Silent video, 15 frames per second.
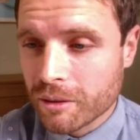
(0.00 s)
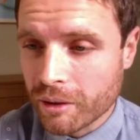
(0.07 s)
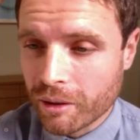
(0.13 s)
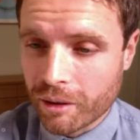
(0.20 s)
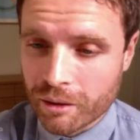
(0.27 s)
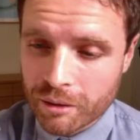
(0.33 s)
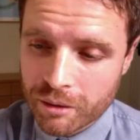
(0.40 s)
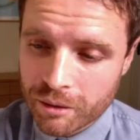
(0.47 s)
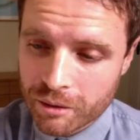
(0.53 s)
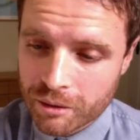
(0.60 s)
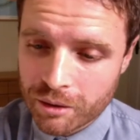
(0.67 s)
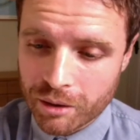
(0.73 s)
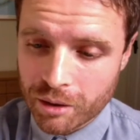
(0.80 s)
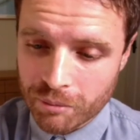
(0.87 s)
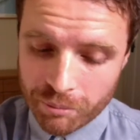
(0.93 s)
You know,
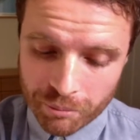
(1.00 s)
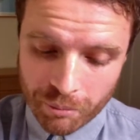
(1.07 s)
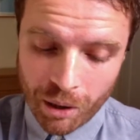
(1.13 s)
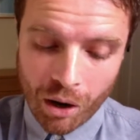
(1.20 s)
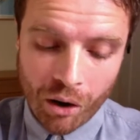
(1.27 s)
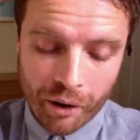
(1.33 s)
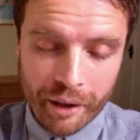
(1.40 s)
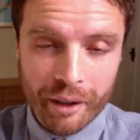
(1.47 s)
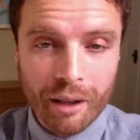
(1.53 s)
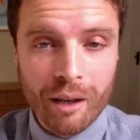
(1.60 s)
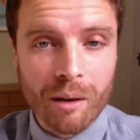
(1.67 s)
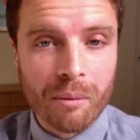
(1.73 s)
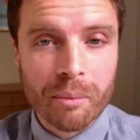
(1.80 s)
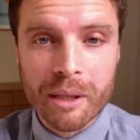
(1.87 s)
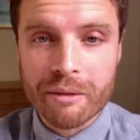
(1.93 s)
you can mark it up,